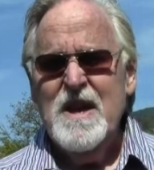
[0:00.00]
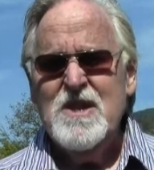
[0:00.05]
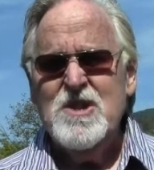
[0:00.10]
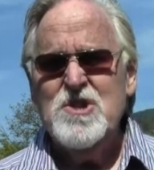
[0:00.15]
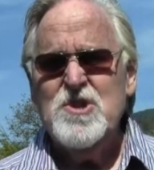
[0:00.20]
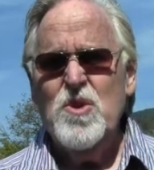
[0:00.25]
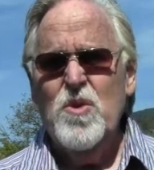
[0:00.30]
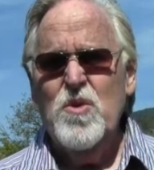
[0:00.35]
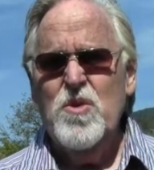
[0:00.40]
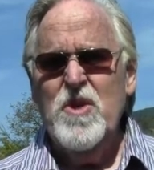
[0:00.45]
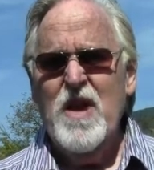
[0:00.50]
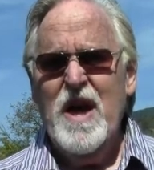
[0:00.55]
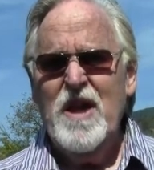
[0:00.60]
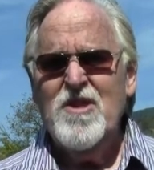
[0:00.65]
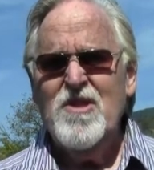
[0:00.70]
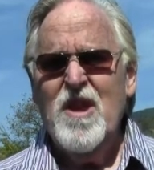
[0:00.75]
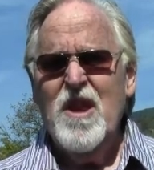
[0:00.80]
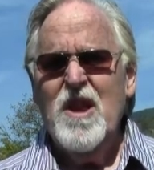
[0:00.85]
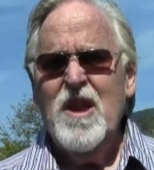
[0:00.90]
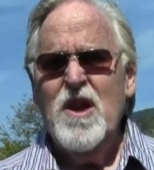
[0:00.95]
so
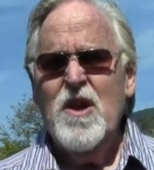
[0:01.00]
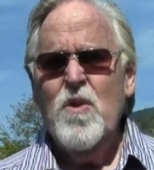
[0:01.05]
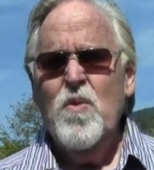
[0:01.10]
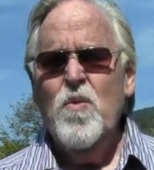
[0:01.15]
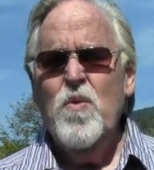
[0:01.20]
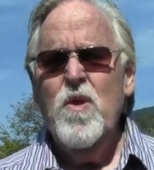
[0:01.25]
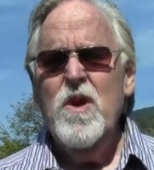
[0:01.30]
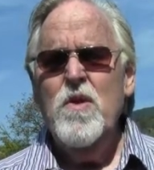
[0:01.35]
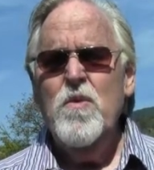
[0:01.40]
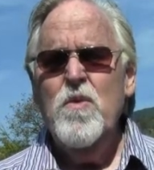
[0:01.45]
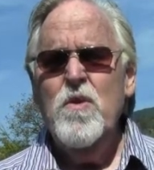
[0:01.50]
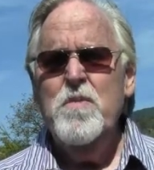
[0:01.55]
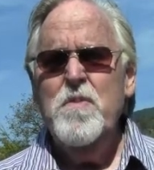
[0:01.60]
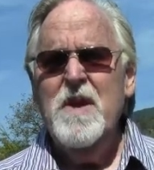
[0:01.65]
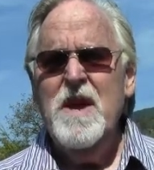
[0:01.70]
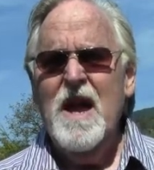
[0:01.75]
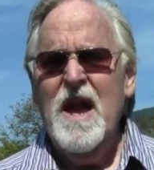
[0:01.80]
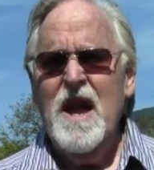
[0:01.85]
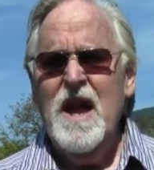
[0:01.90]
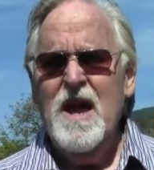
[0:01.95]
that we would
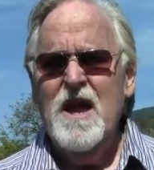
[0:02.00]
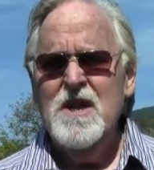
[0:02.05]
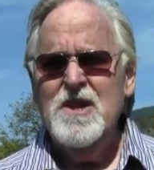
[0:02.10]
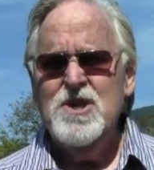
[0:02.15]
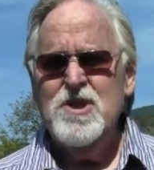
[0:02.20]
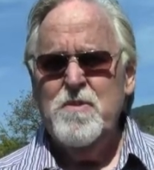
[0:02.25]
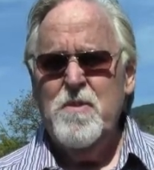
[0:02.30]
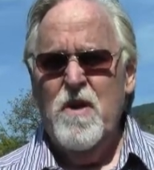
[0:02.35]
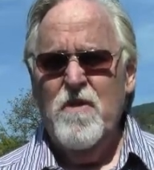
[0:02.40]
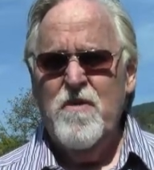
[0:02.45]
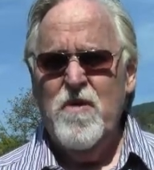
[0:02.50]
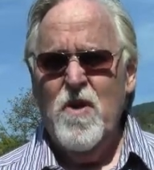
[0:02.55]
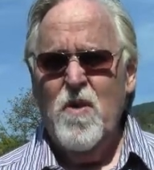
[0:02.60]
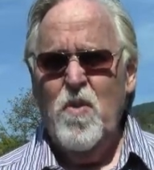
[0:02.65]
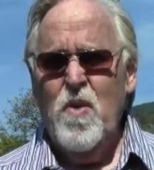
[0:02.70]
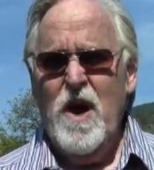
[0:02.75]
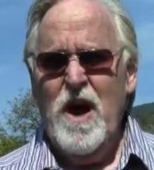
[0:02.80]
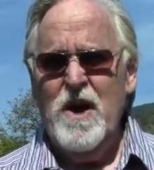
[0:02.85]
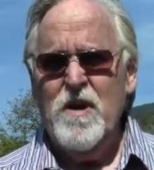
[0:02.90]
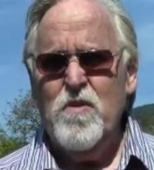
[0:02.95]
be eligible for
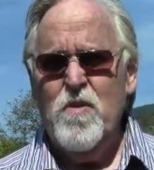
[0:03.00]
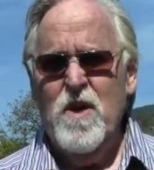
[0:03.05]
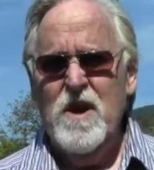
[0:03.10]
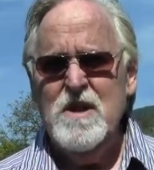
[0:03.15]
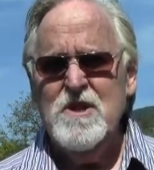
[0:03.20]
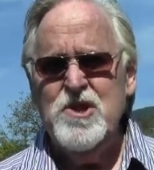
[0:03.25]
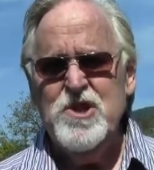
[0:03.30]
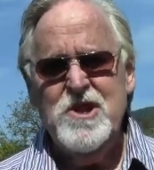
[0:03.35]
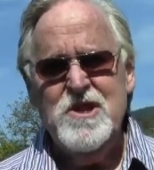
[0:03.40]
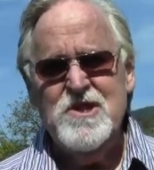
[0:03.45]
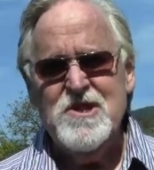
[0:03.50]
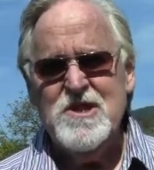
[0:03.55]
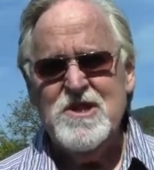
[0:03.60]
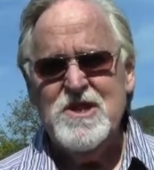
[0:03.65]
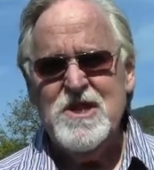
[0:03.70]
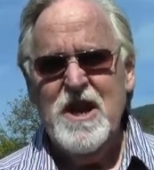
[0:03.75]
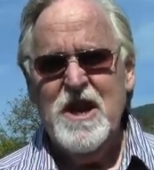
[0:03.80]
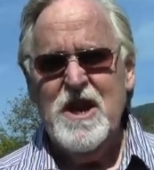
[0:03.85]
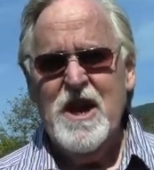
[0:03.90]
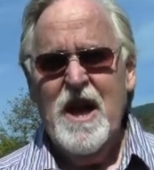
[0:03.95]
what? Well, Jesus
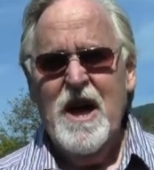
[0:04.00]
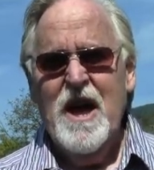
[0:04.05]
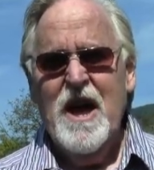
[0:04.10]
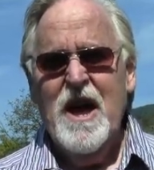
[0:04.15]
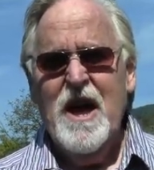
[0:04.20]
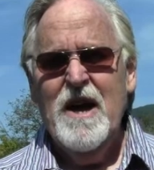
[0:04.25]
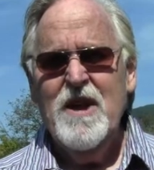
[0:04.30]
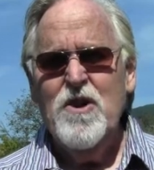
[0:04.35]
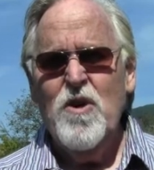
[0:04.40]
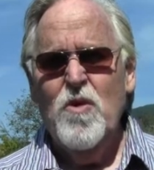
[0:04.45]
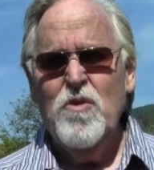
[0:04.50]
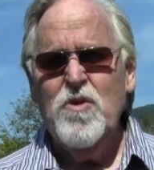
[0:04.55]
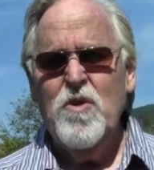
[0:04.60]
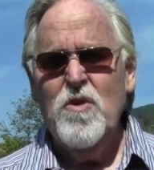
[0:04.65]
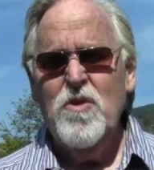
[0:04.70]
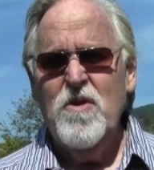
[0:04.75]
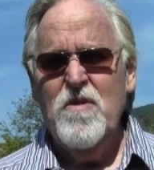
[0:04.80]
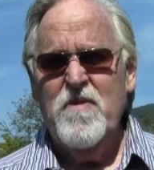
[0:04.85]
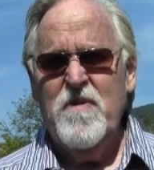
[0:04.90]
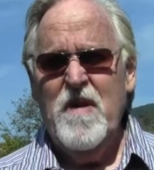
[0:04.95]
said, I go
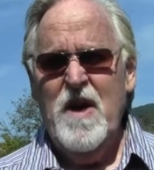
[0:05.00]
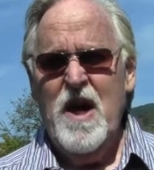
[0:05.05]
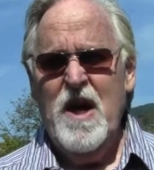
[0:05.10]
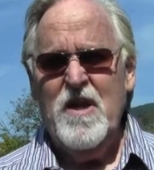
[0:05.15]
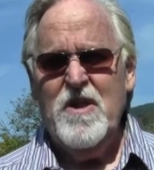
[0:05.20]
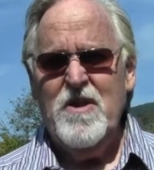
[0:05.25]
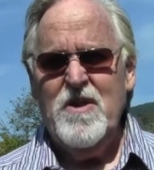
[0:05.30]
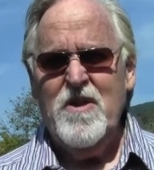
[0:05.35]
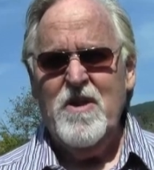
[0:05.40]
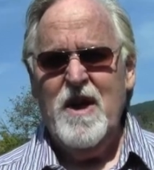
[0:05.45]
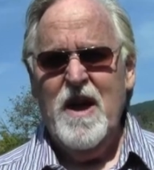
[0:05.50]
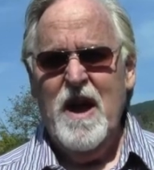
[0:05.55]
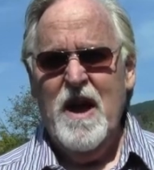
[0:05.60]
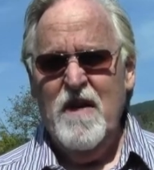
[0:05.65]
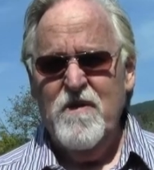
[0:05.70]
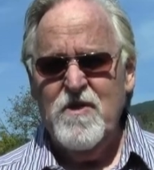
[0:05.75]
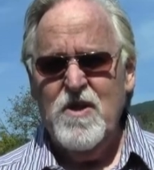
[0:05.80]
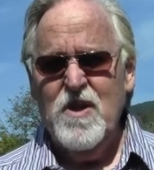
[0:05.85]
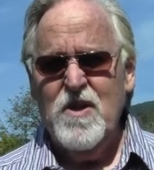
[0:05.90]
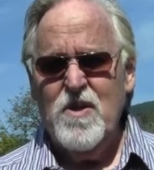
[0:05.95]
to the Father.
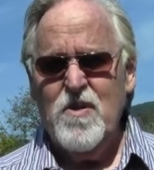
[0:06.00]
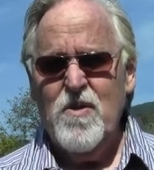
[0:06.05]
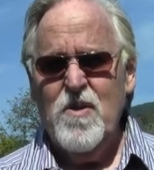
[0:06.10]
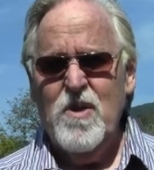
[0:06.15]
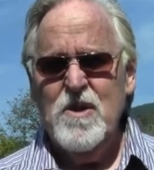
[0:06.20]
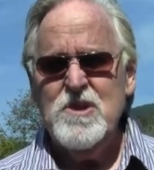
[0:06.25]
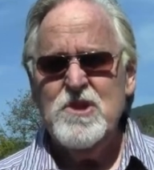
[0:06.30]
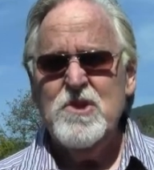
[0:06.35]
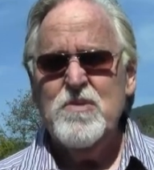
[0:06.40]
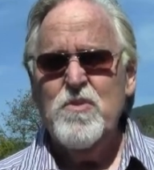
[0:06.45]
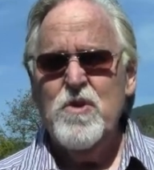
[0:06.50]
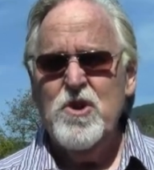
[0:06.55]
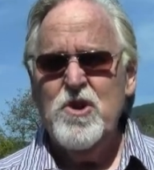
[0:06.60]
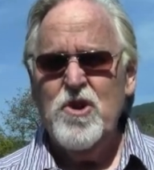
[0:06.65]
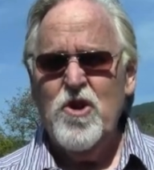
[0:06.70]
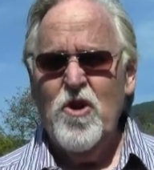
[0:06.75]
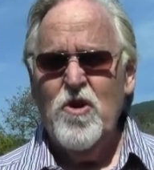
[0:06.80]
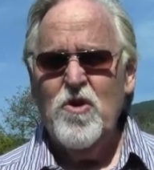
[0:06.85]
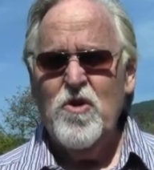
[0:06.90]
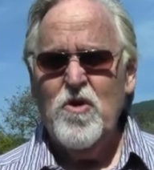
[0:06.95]
After the cross, he
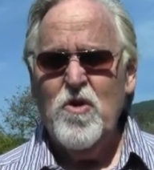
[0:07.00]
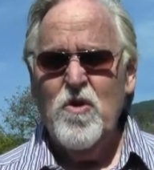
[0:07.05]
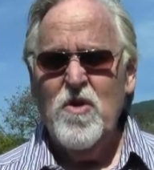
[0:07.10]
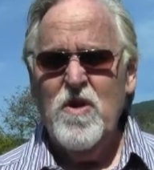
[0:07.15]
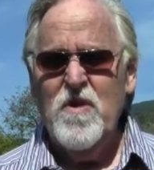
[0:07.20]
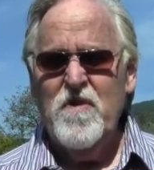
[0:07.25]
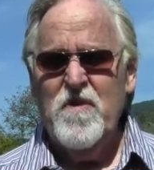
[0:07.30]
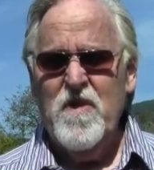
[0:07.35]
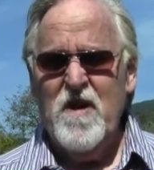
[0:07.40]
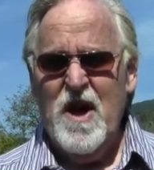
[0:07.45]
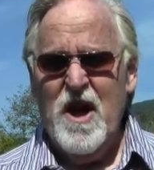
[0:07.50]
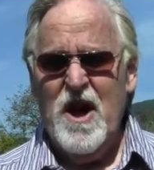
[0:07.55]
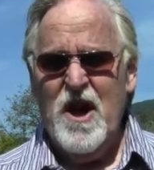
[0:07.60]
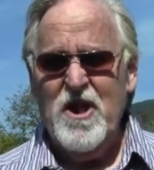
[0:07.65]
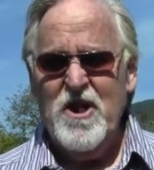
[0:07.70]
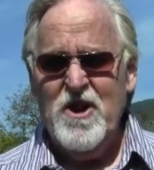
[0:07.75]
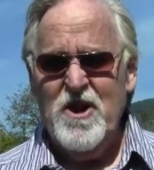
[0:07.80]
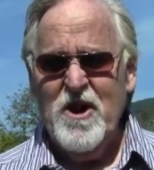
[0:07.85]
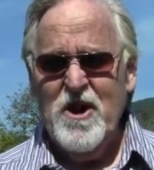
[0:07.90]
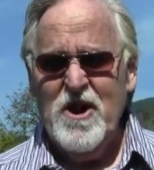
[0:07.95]
returned to the
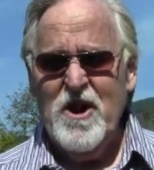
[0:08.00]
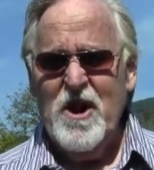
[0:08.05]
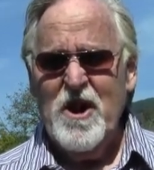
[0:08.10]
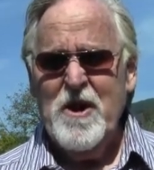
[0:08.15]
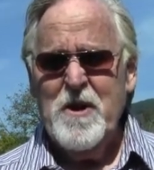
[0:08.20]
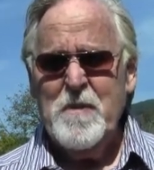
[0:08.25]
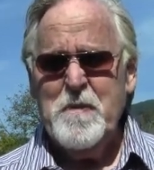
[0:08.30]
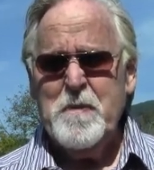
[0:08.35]
Father